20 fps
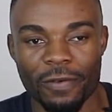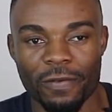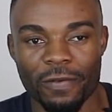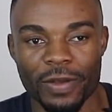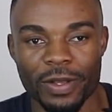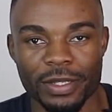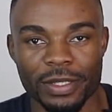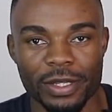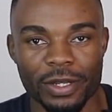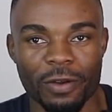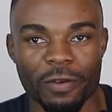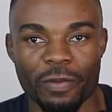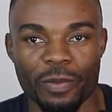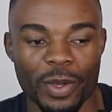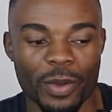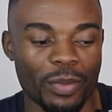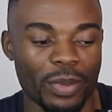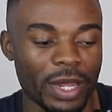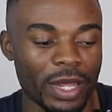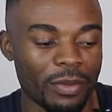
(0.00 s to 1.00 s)
instead of me
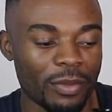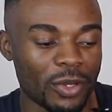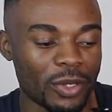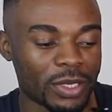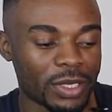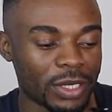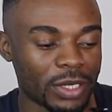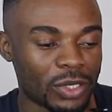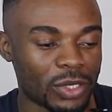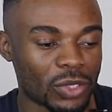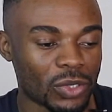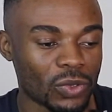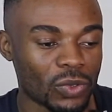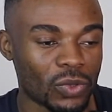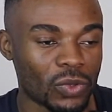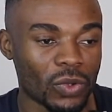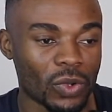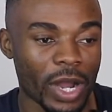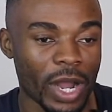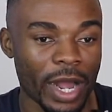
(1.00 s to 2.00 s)
playing music
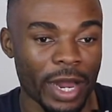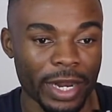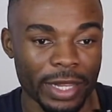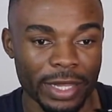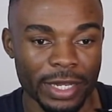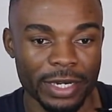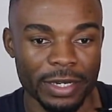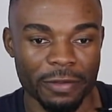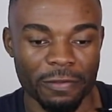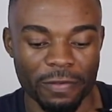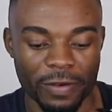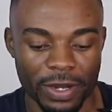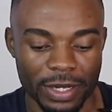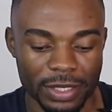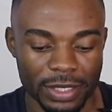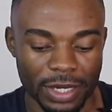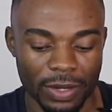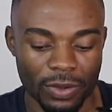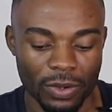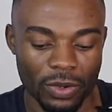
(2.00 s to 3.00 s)
to another
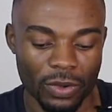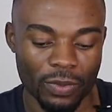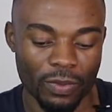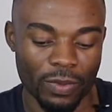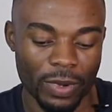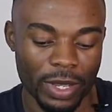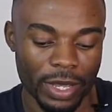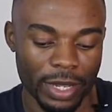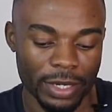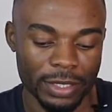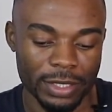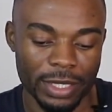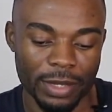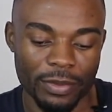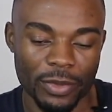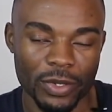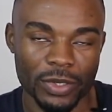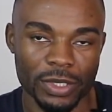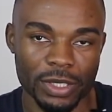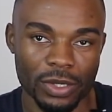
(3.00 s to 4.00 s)
device, I will get the
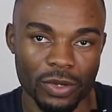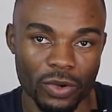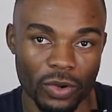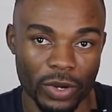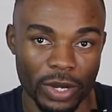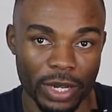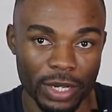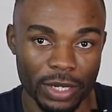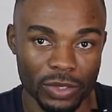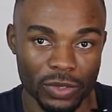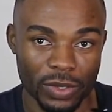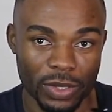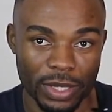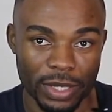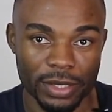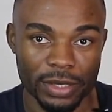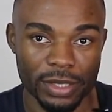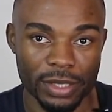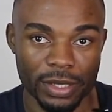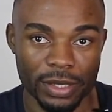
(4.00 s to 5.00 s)
music, connect to
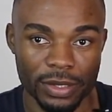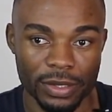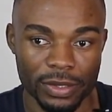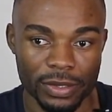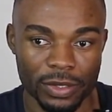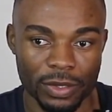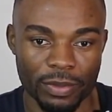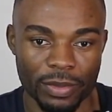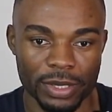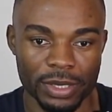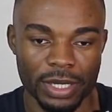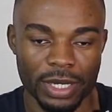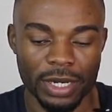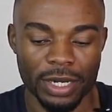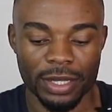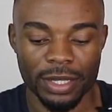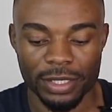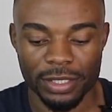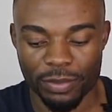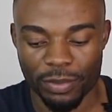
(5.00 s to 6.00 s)
this thing. So basically
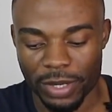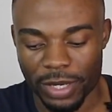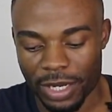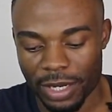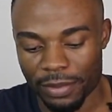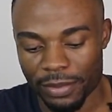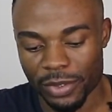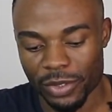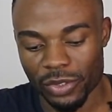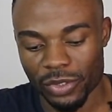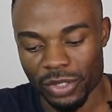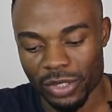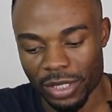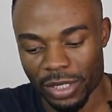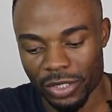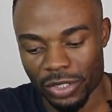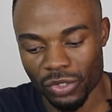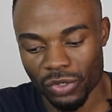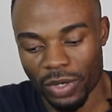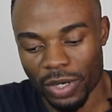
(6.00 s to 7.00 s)
this becomes your
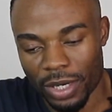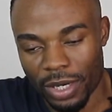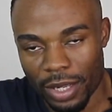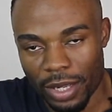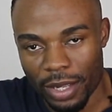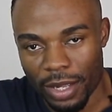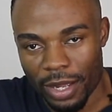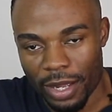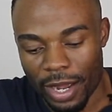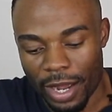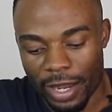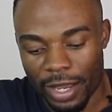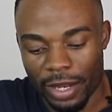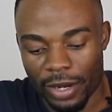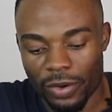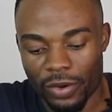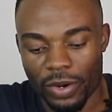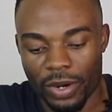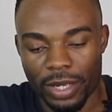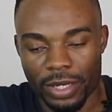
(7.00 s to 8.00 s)
central. I can
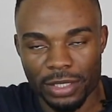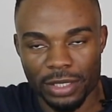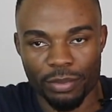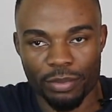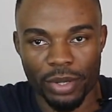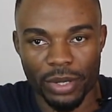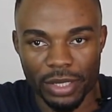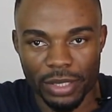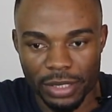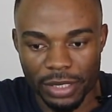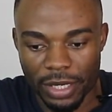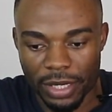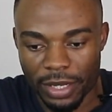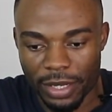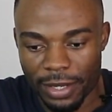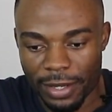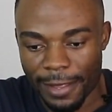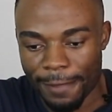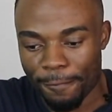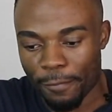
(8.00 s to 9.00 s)
connect a printer
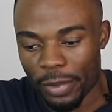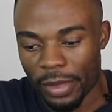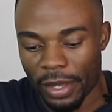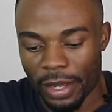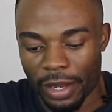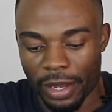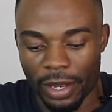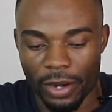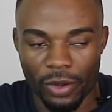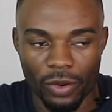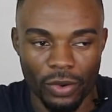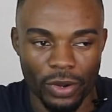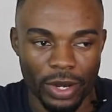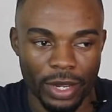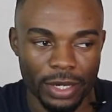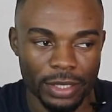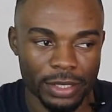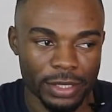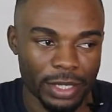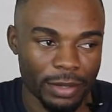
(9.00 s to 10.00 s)
here, I can
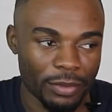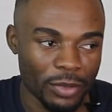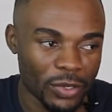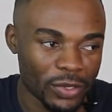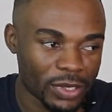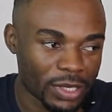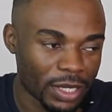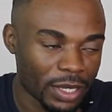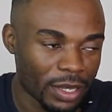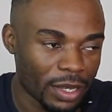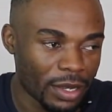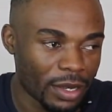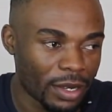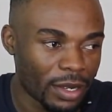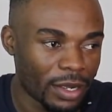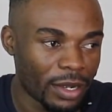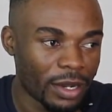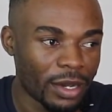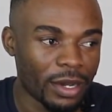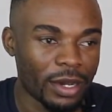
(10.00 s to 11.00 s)
connect the music
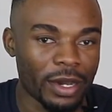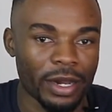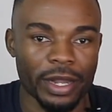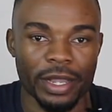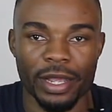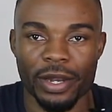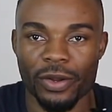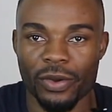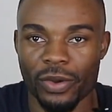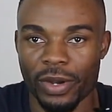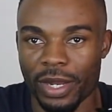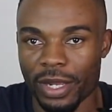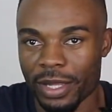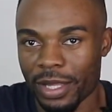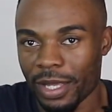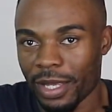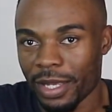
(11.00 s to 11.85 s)
here, I can connect the